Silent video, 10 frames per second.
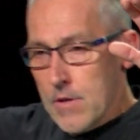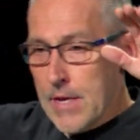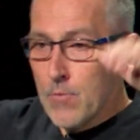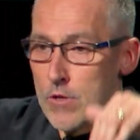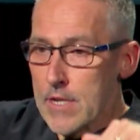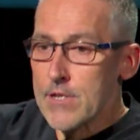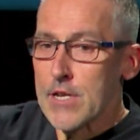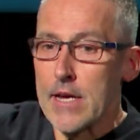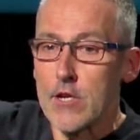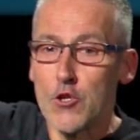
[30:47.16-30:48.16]
Then what did he
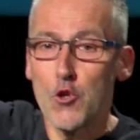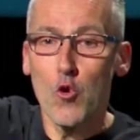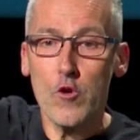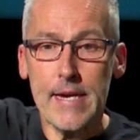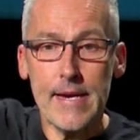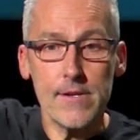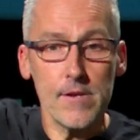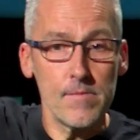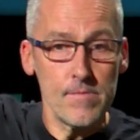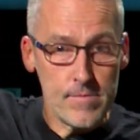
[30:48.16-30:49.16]
say? Your
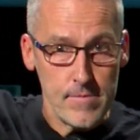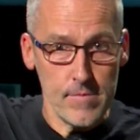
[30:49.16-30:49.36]
kingdom,